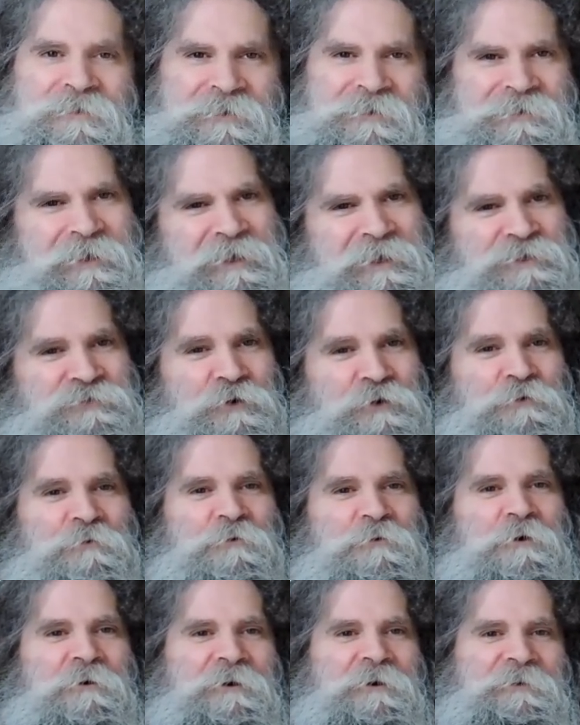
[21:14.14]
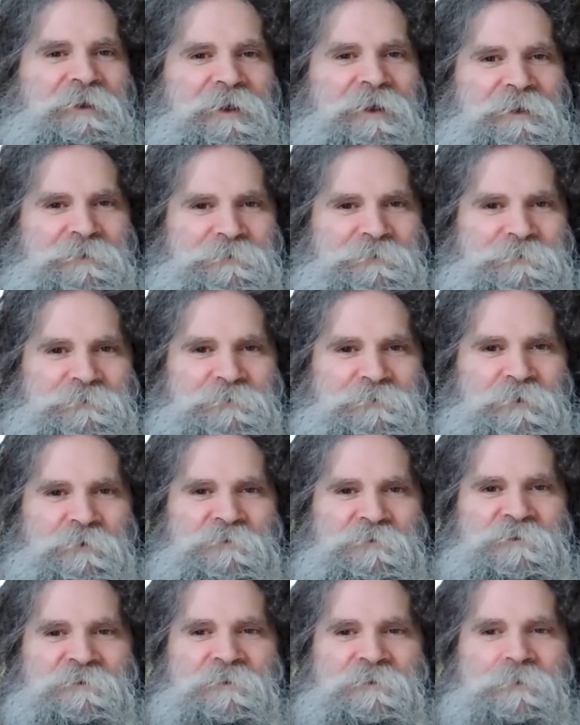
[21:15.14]
The next phone call, I
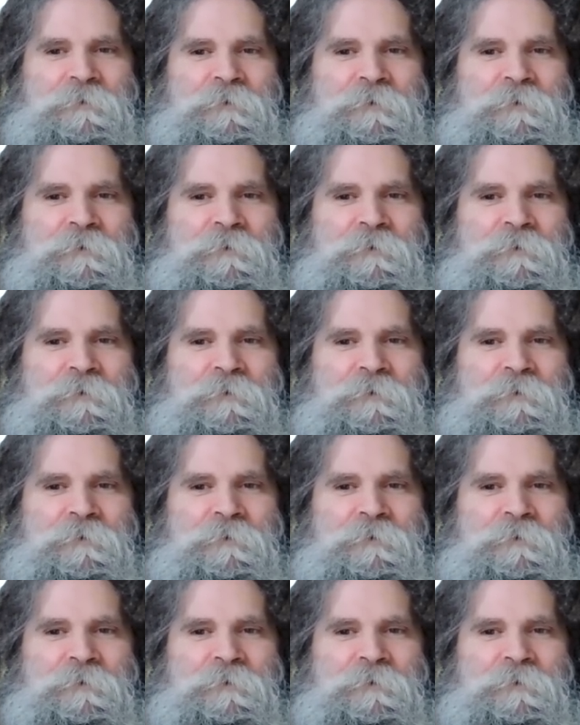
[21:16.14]
talked to